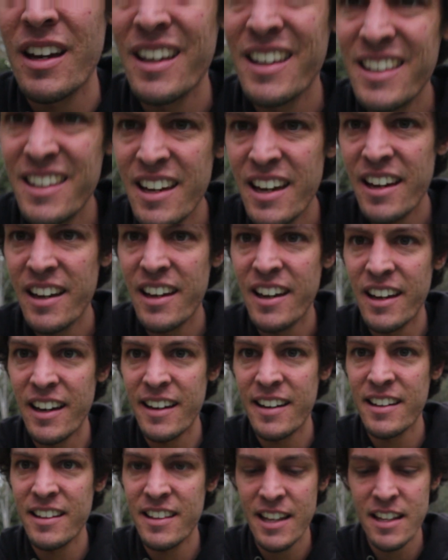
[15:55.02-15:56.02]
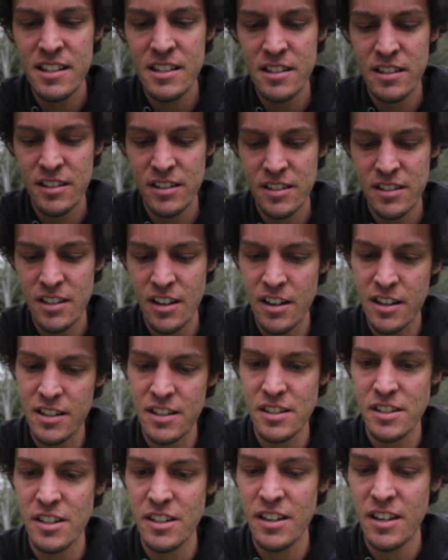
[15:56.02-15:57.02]
yeah, that
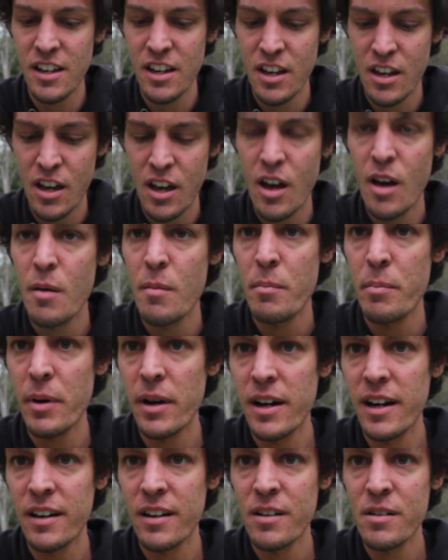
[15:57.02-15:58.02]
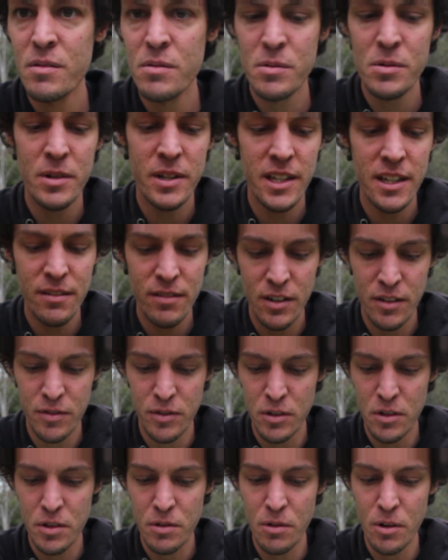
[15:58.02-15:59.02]
sucks. But we'll give it a
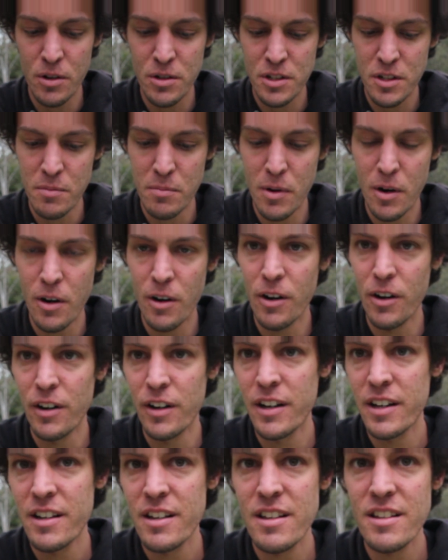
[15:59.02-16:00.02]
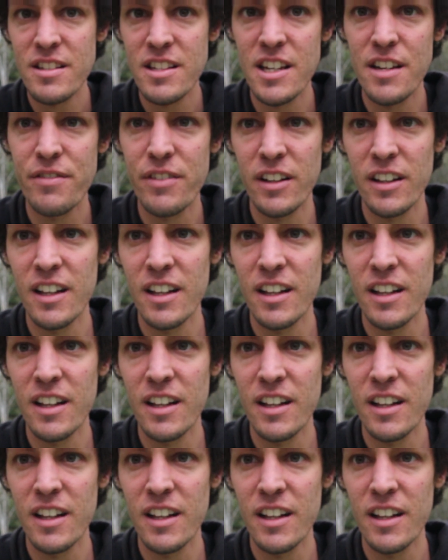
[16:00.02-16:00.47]
few throws tomorrow, see if it